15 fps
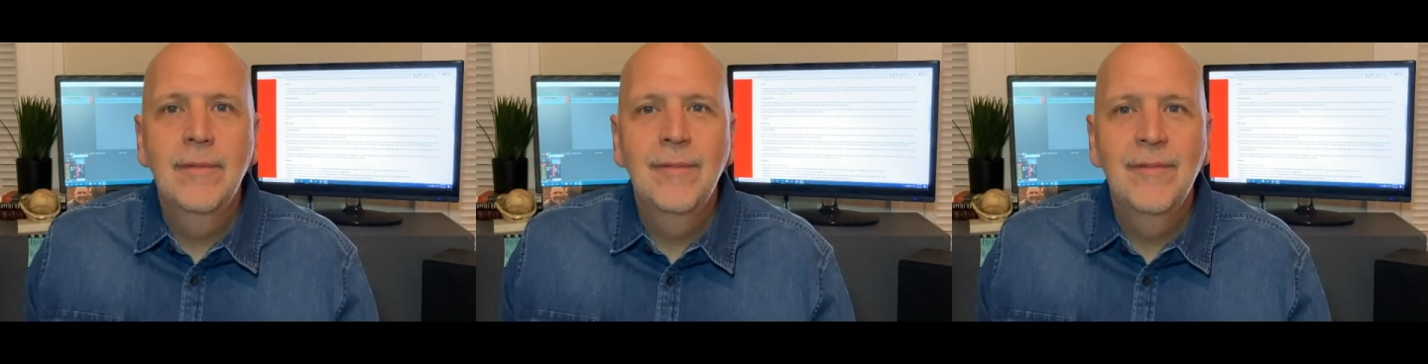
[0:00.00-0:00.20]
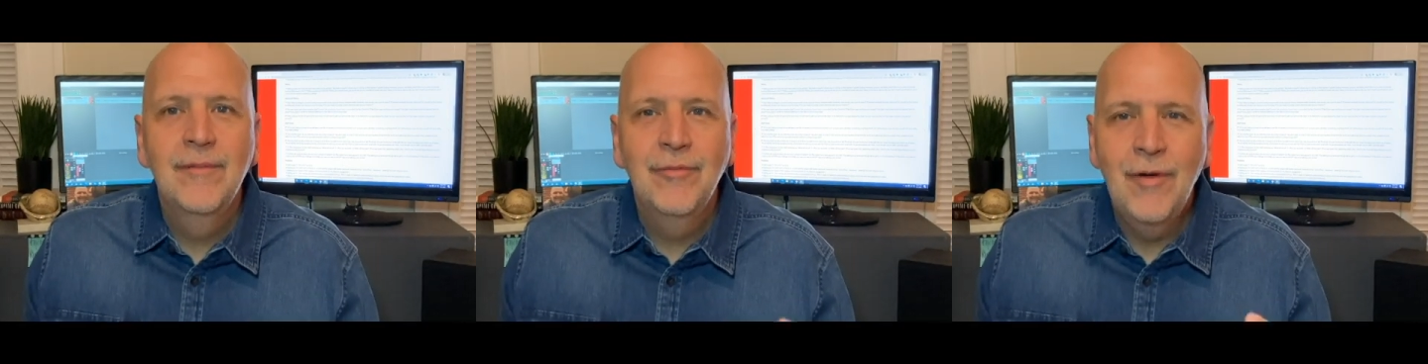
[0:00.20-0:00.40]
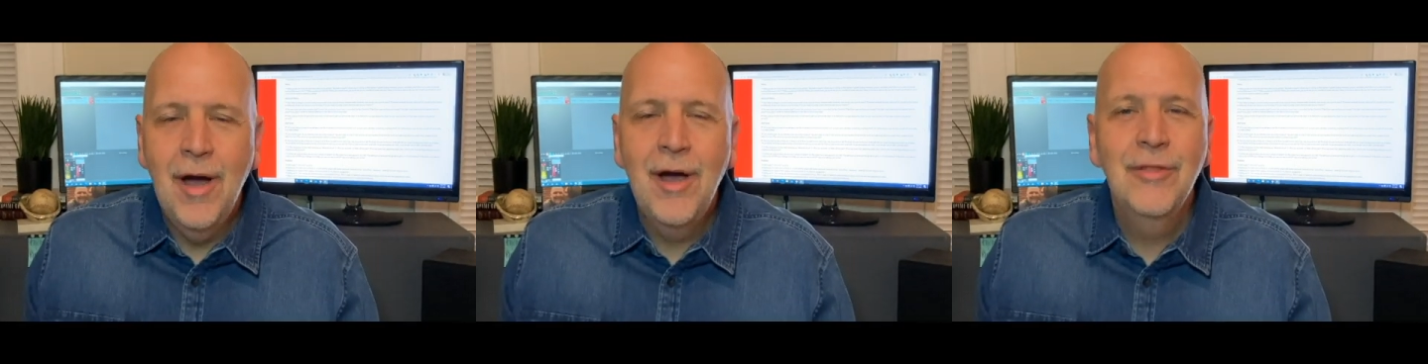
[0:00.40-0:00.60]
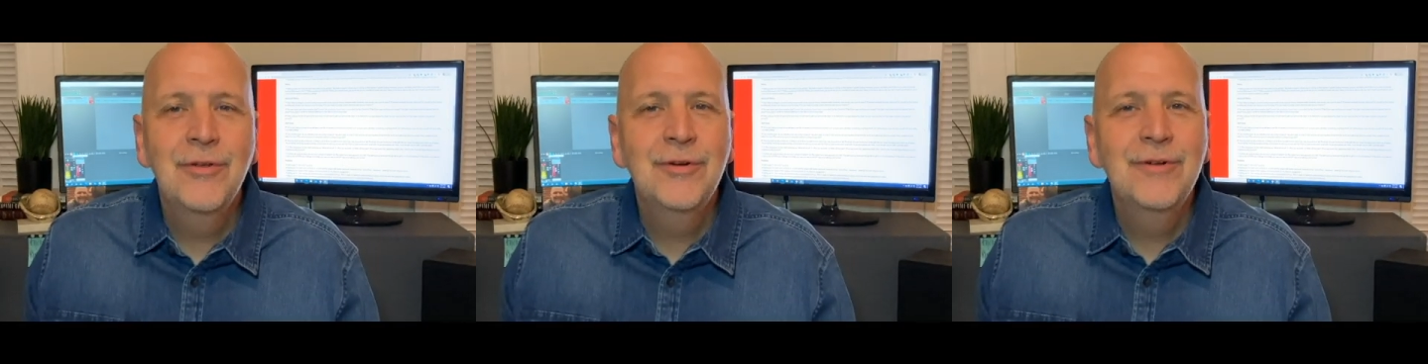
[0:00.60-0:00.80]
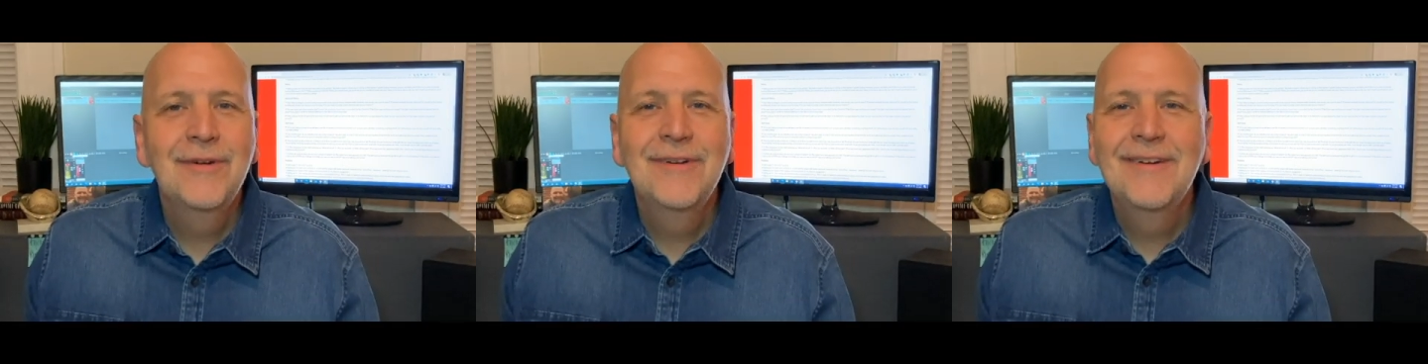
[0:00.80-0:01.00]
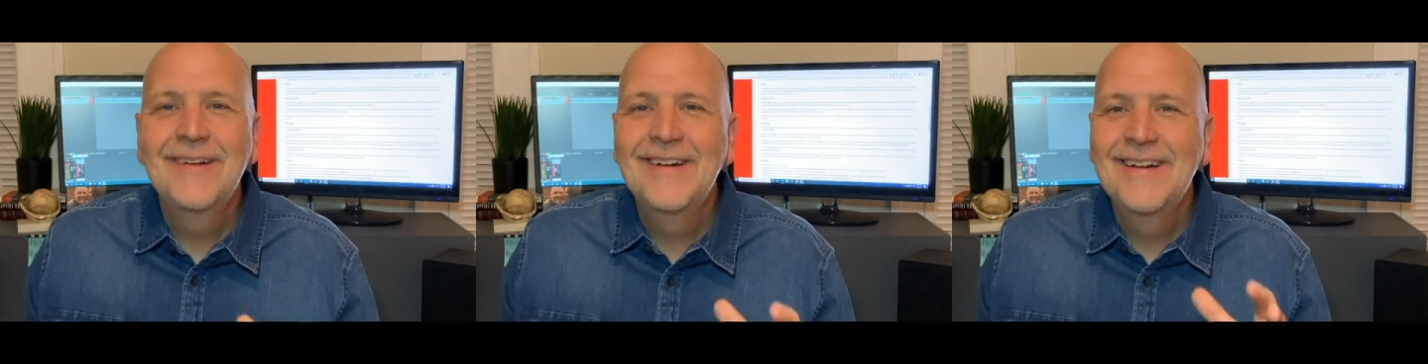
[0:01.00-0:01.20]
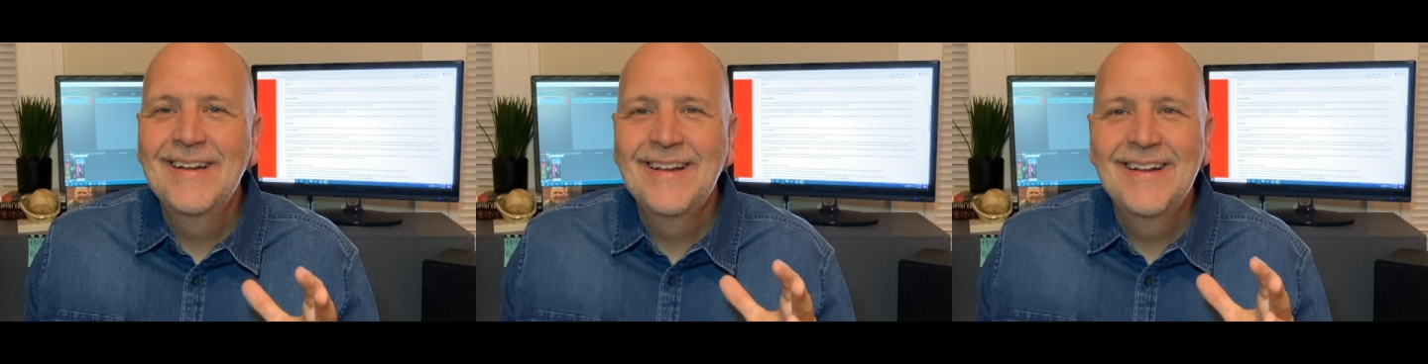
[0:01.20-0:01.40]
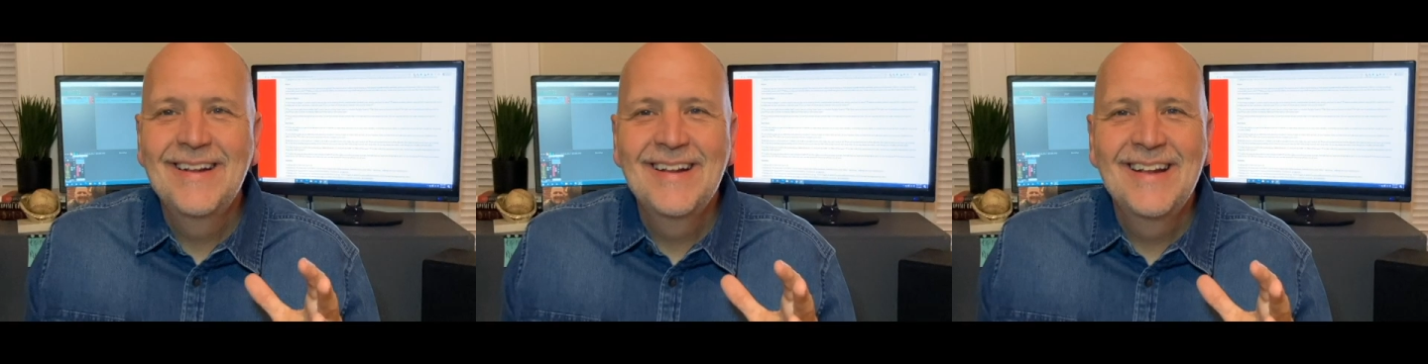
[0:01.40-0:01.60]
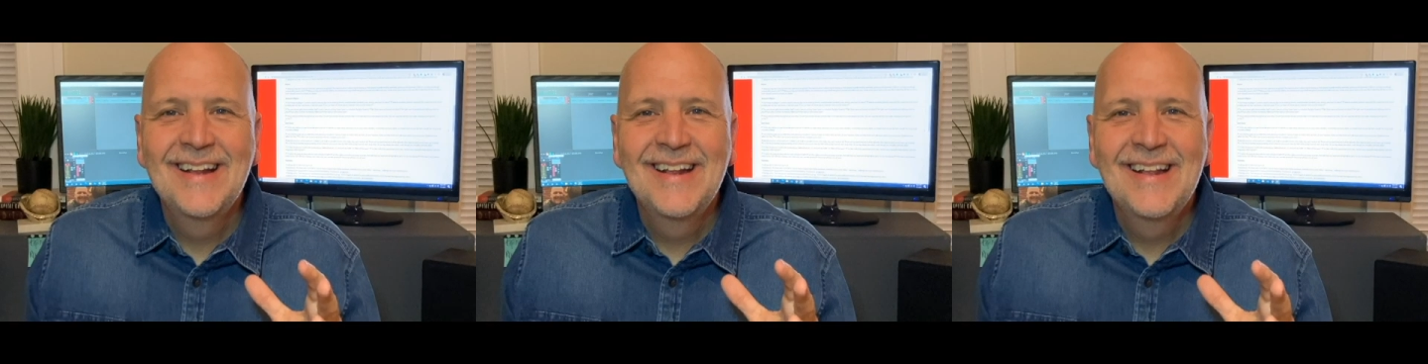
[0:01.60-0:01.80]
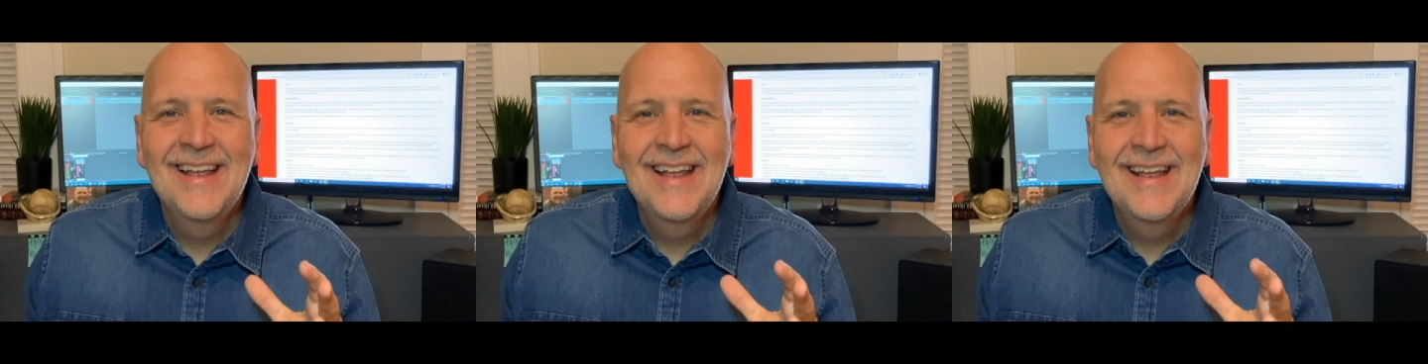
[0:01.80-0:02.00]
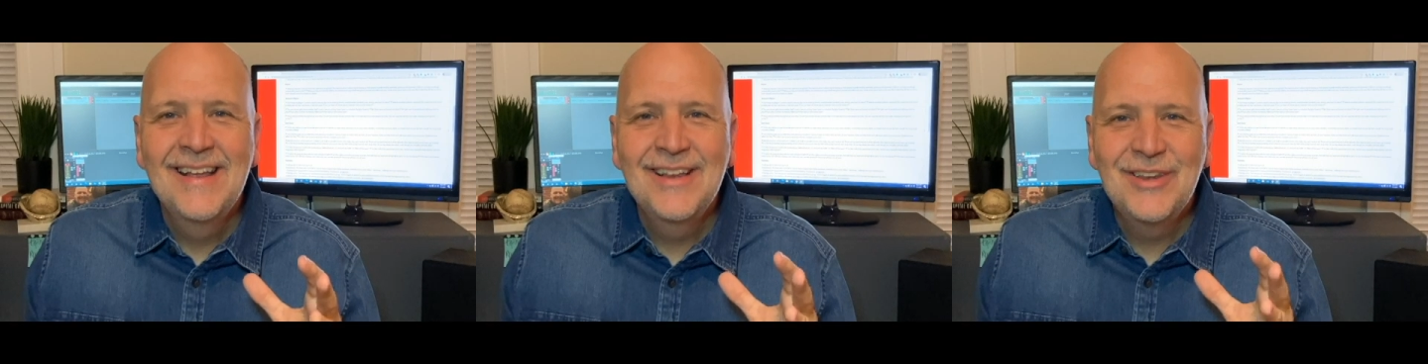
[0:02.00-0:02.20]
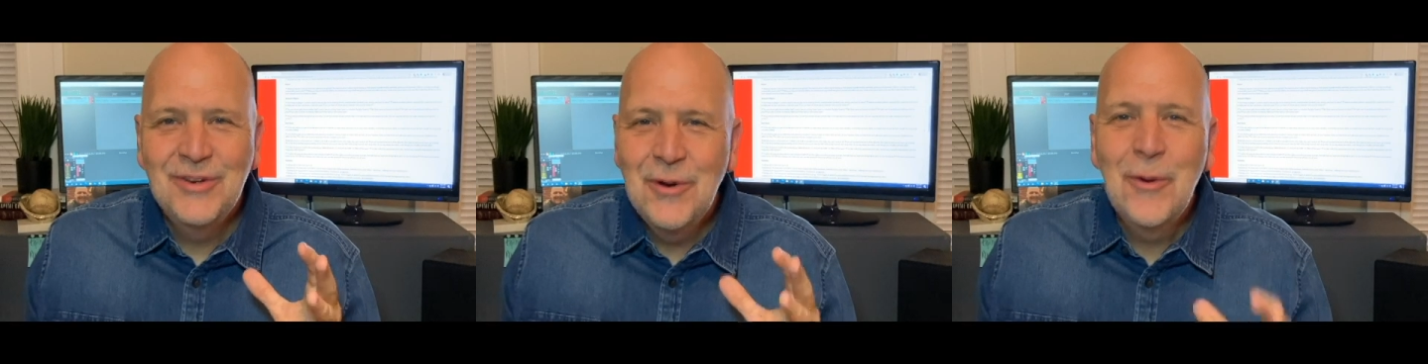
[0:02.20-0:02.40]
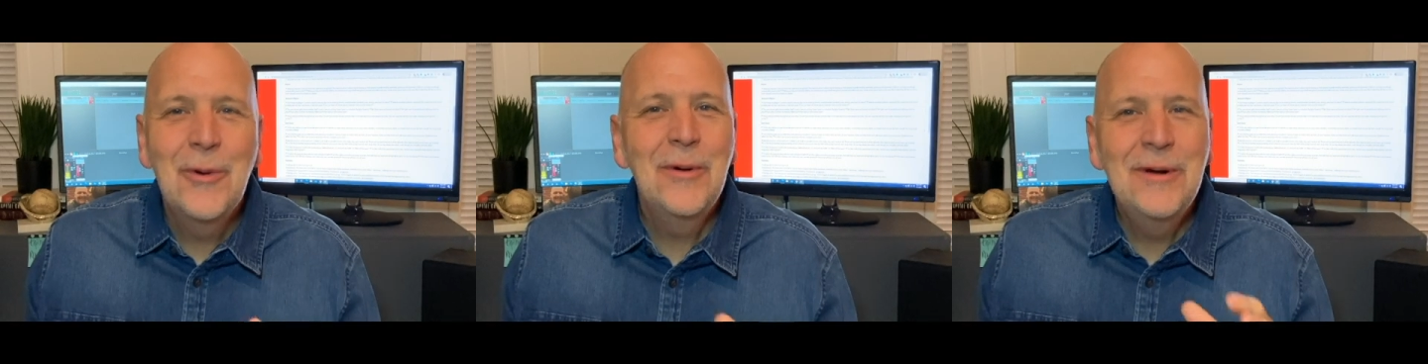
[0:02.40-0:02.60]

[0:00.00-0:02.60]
Father, your